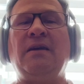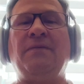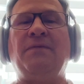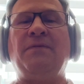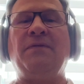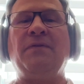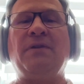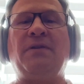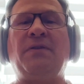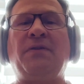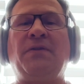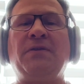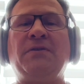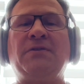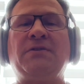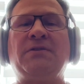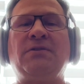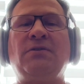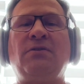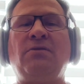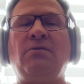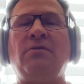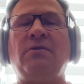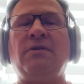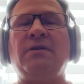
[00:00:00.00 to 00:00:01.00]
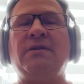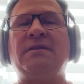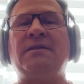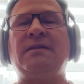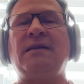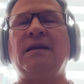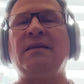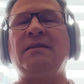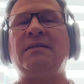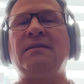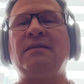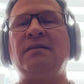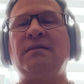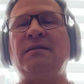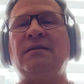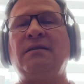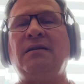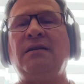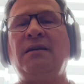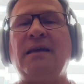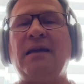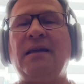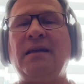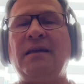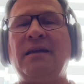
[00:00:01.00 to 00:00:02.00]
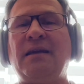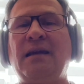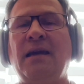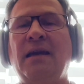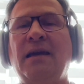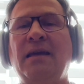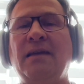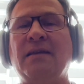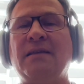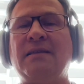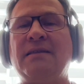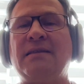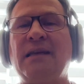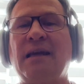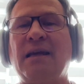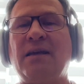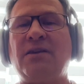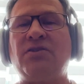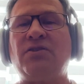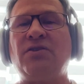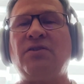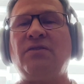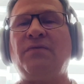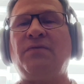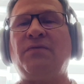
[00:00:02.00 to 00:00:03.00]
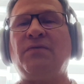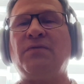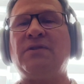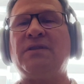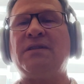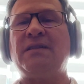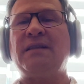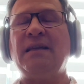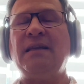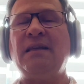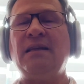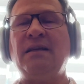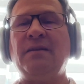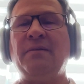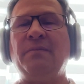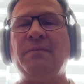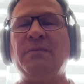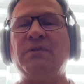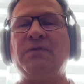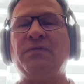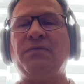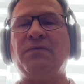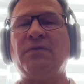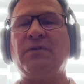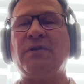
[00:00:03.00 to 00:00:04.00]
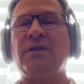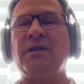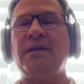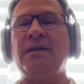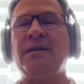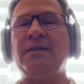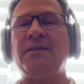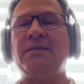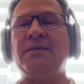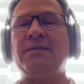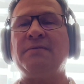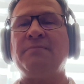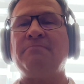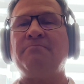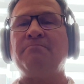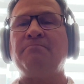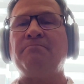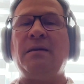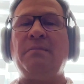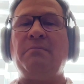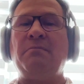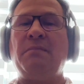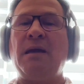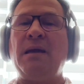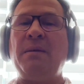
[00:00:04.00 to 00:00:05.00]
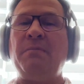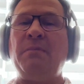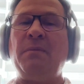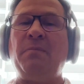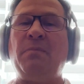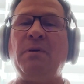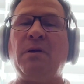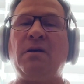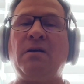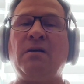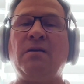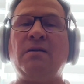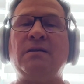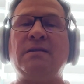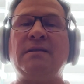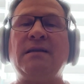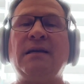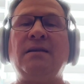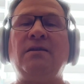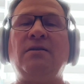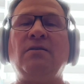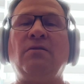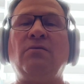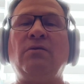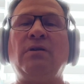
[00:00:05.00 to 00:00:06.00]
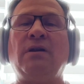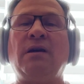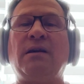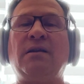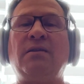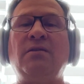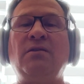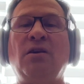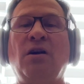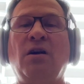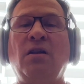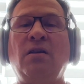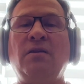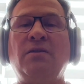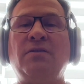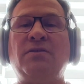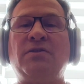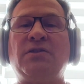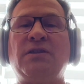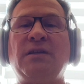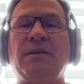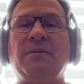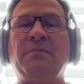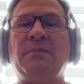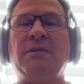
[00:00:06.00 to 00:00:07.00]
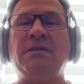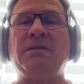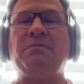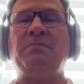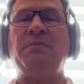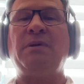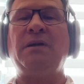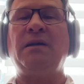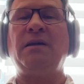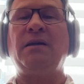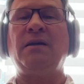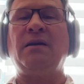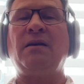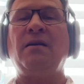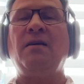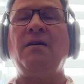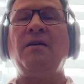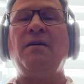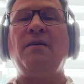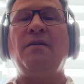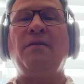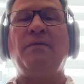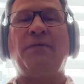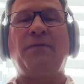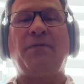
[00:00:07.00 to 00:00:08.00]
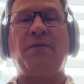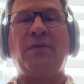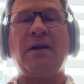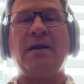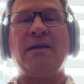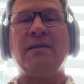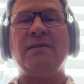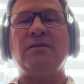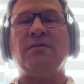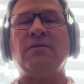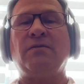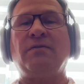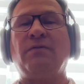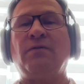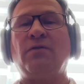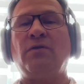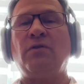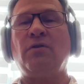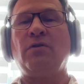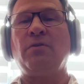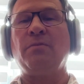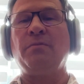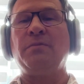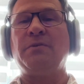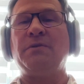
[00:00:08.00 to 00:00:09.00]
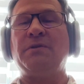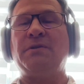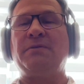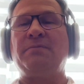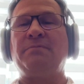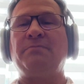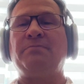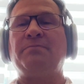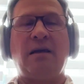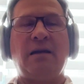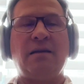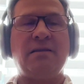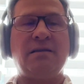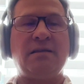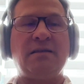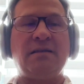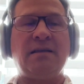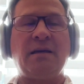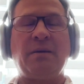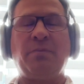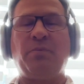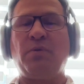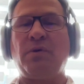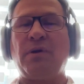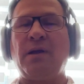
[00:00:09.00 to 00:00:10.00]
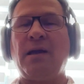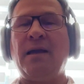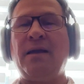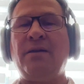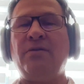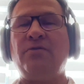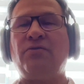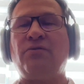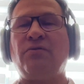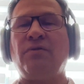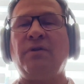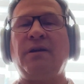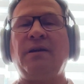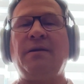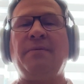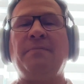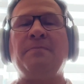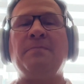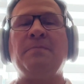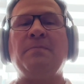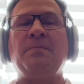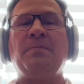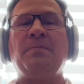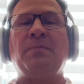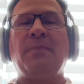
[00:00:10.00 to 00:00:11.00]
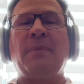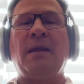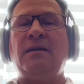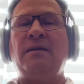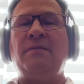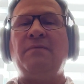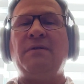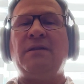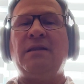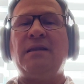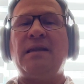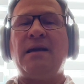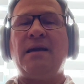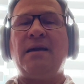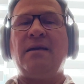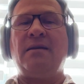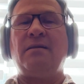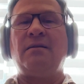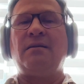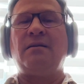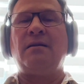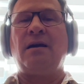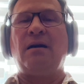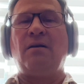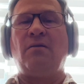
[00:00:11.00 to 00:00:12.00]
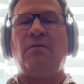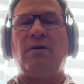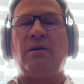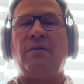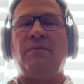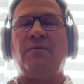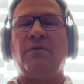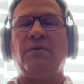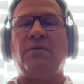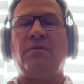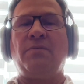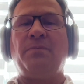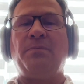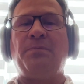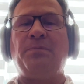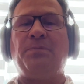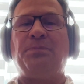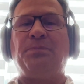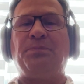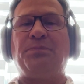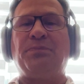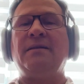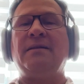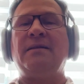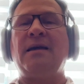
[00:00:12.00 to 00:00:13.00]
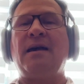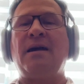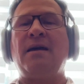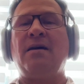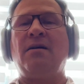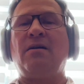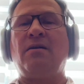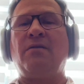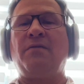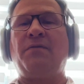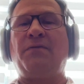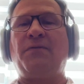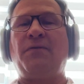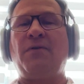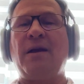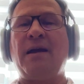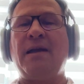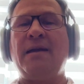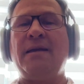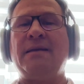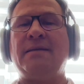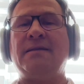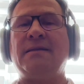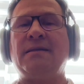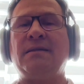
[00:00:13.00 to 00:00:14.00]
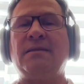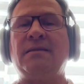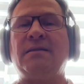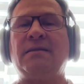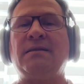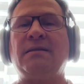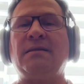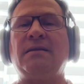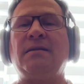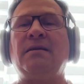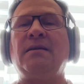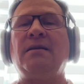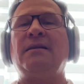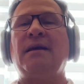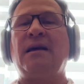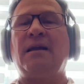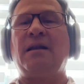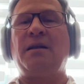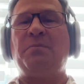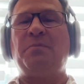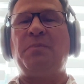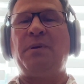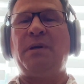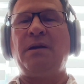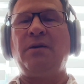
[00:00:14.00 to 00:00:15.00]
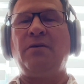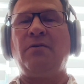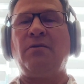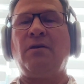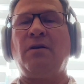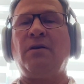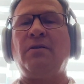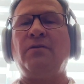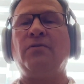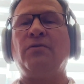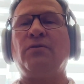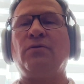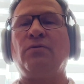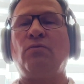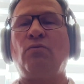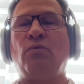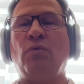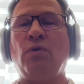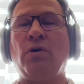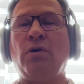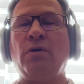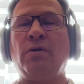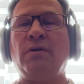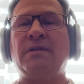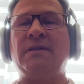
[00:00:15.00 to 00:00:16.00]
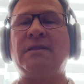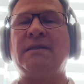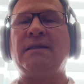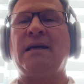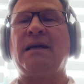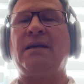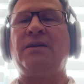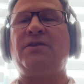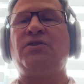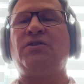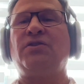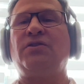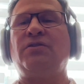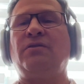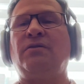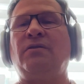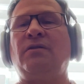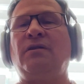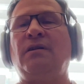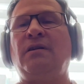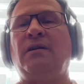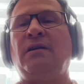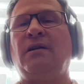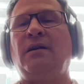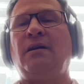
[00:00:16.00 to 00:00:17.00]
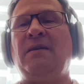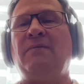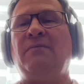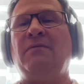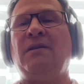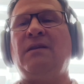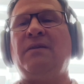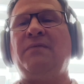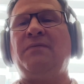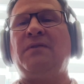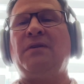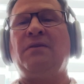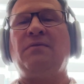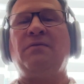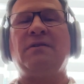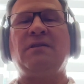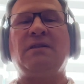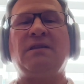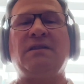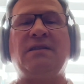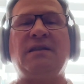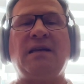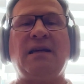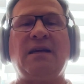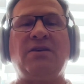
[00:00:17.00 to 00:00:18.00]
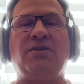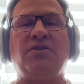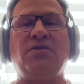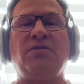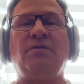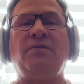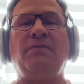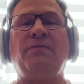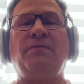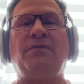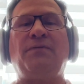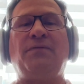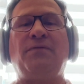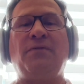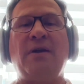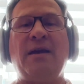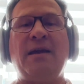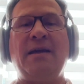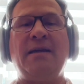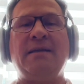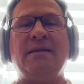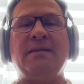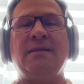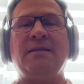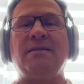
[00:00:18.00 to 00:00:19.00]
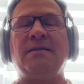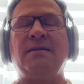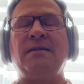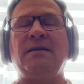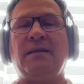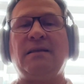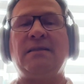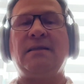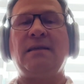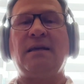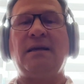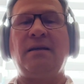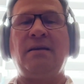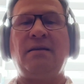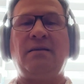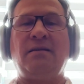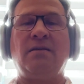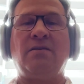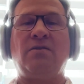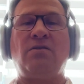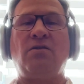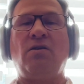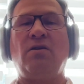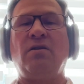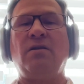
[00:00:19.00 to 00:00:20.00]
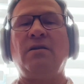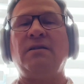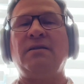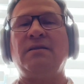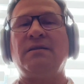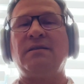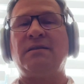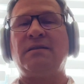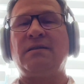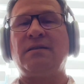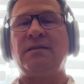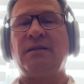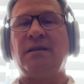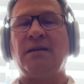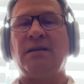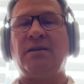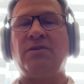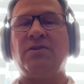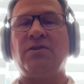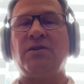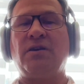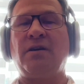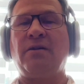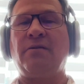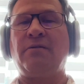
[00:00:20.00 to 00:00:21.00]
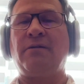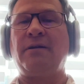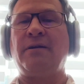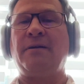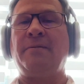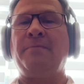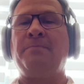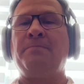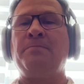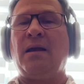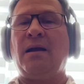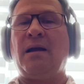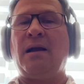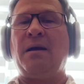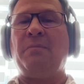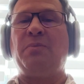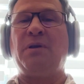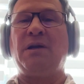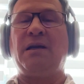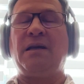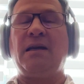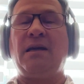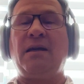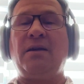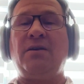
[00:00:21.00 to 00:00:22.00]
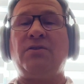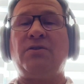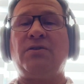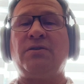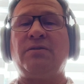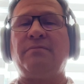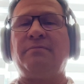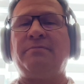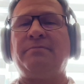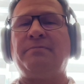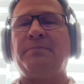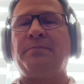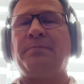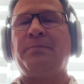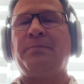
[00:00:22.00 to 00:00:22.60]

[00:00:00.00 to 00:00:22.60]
if a thesaurus doesn't dedicate a section for synonyms for these, it may be because they don't acknowledge them as being phrasal verbs as a separate entry. Even then, however, they are phrases that appear under words section, even if there is a section phrases, let's say in the Collins dictionary application.